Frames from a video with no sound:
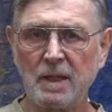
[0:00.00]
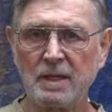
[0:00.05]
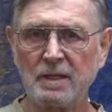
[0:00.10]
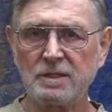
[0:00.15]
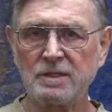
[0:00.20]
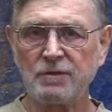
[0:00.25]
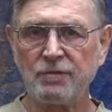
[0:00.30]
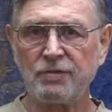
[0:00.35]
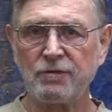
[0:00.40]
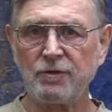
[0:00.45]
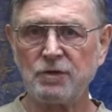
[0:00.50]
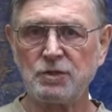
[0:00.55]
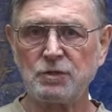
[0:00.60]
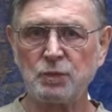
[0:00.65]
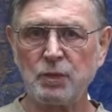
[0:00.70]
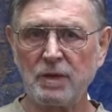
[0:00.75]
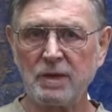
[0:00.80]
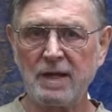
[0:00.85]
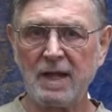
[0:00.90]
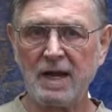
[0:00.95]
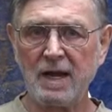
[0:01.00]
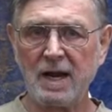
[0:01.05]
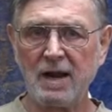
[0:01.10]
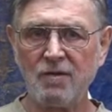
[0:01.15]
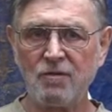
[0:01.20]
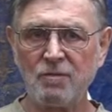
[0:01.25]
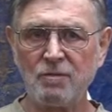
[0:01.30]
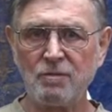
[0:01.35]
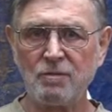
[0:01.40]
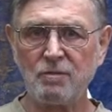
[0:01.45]
It's the first one that
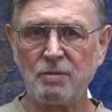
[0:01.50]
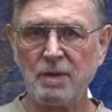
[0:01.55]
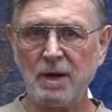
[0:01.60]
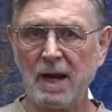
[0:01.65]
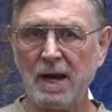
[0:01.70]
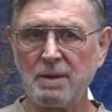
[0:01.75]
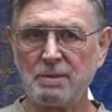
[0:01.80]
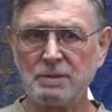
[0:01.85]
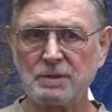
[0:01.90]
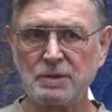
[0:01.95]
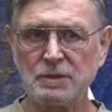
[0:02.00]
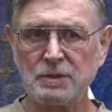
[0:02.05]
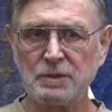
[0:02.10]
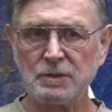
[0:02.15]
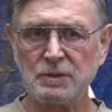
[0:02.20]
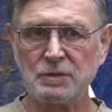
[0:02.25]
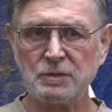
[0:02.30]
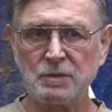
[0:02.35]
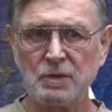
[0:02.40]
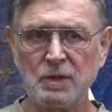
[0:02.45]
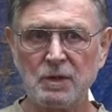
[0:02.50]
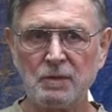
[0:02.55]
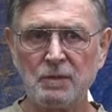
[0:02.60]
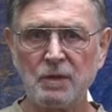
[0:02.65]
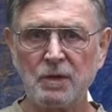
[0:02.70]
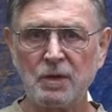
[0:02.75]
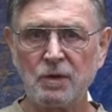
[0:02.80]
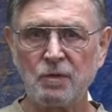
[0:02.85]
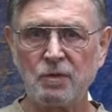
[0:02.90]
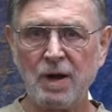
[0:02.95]
I've been able to
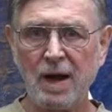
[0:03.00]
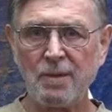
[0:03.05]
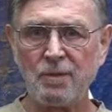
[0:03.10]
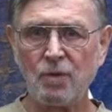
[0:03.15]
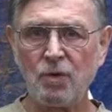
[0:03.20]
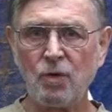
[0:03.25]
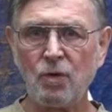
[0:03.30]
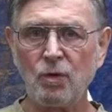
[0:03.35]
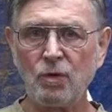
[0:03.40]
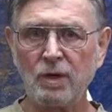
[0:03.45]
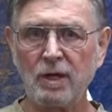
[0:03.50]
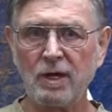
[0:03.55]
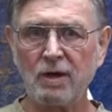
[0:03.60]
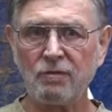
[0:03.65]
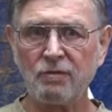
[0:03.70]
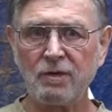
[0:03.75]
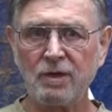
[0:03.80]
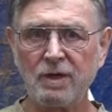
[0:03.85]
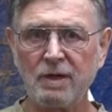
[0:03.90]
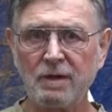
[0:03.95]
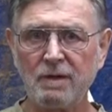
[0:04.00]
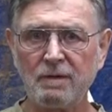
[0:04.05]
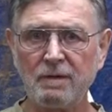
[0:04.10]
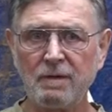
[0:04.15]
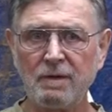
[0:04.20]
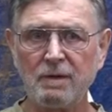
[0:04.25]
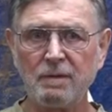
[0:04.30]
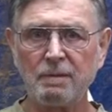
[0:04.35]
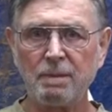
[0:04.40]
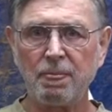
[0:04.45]
grab a hold of and,
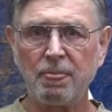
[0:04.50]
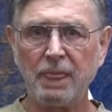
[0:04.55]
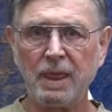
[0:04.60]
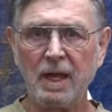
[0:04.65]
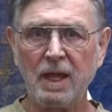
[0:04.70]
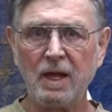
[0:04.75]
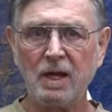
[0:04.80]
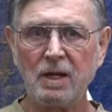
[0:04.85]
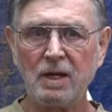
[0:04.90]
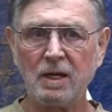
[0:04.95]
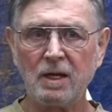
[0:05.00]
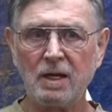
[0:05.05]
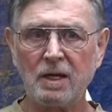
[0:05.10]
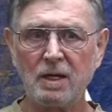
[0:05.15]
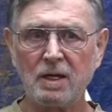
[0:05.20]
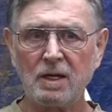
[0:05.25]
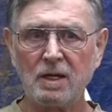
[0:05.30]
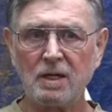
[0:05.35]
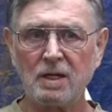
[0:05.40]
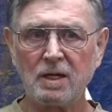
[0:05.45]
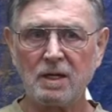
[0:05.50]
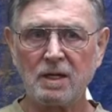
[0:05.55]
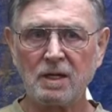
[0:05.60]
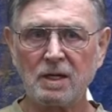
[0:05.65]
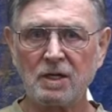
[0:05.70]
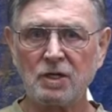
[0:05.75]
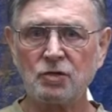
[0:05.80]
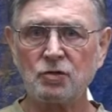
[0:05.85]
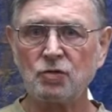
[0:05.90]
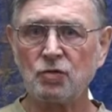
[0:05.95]
and uh, uh,
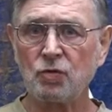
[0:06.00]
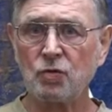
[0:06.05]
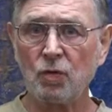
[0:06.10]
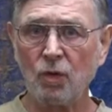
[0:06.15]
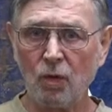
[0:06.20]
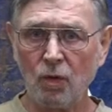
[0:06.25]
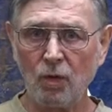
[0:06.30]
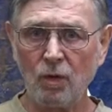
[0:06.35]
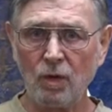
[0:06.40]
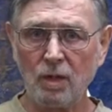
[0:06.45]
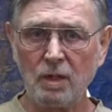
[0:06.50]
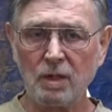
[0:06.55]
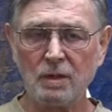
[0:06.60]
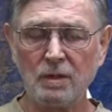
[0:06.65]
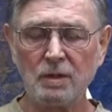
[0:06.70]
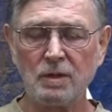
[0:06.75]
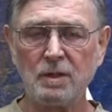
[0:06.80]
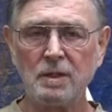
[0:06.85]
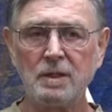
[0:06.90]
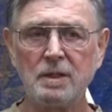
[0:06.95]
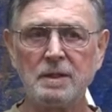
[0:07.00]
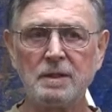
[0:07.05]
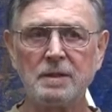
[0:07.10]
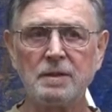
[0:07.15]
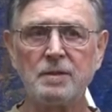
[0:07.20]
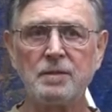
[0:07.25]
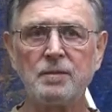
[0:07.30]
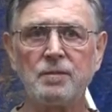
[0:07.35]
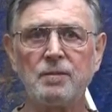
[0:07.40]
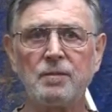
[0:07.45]
control
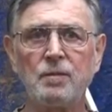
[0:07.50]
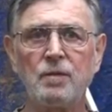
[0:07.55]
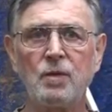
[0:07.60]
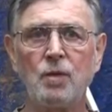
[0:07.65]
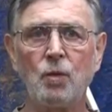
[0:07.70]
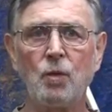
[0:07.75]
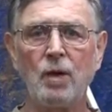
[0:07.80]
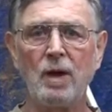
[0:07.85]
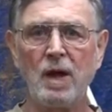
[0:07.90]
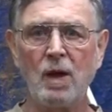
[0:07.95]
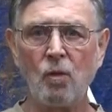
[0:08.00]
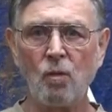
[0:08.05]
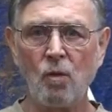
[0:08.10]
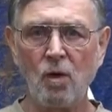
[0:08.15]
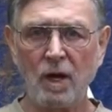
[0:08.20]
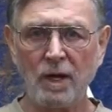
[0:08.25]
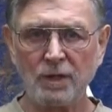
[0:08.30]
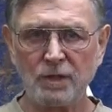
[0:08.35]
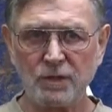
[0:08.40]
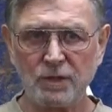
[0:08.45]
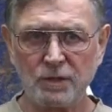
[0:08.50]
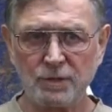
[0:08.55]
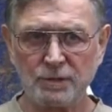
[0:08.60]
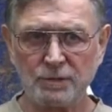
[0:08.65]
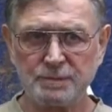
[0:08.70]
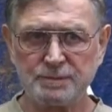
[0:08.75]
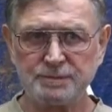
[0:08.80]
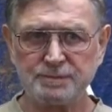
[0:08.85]
the way I want to,